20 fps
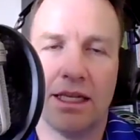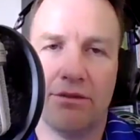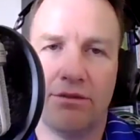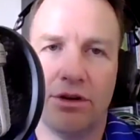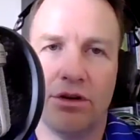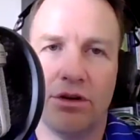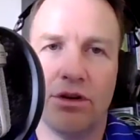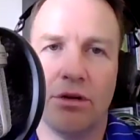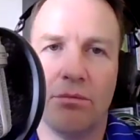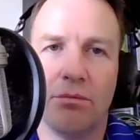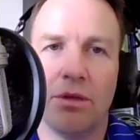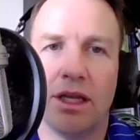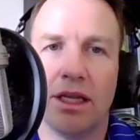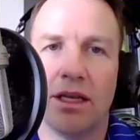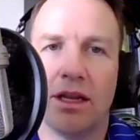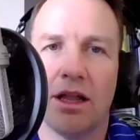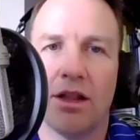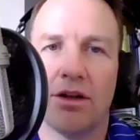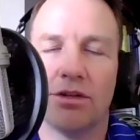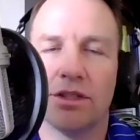So again, if you're doing a
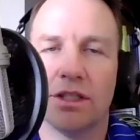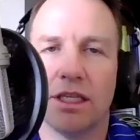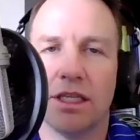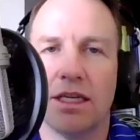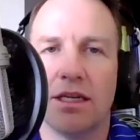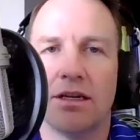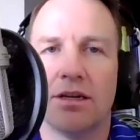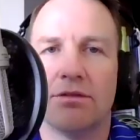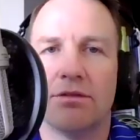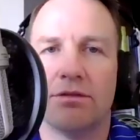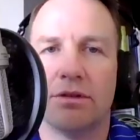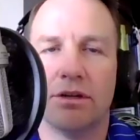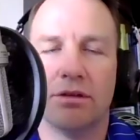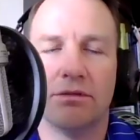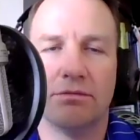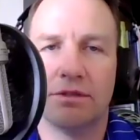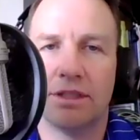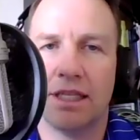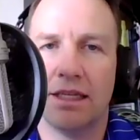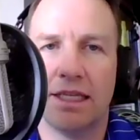million dollars a year
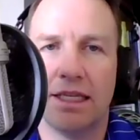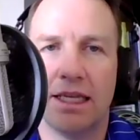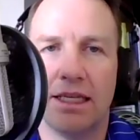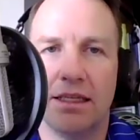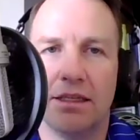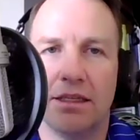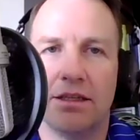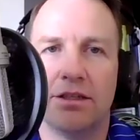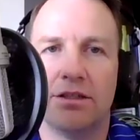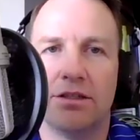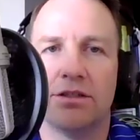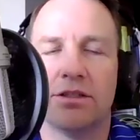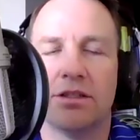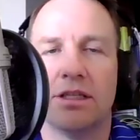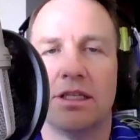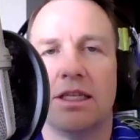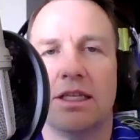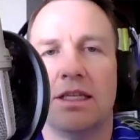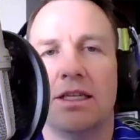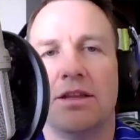for say ten
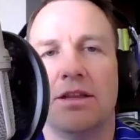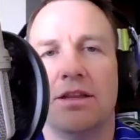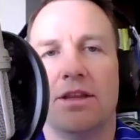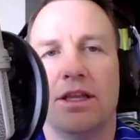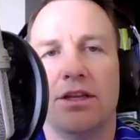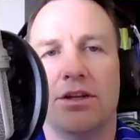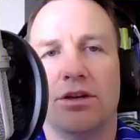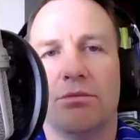years,